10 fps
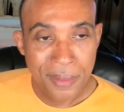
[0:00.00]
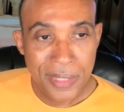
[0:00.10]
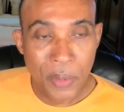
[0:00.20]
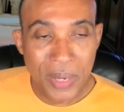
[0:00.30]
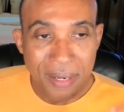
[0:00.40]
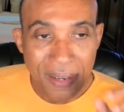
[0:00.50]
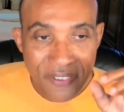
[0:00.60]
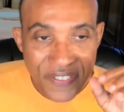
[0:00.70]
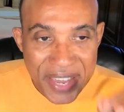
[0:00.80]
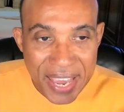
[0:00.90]
They will
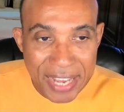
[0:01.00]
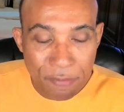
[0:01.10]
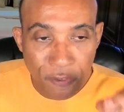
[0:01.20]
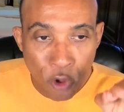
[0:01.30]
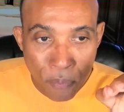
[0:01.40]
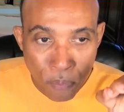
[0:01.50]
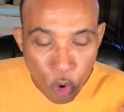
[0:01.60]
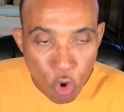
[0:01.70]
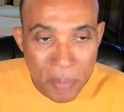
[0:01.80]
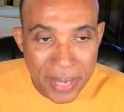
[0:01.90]
alleviate for a
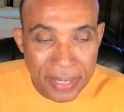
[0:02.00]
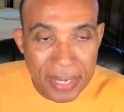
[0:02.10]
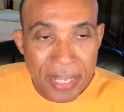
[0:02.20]
moment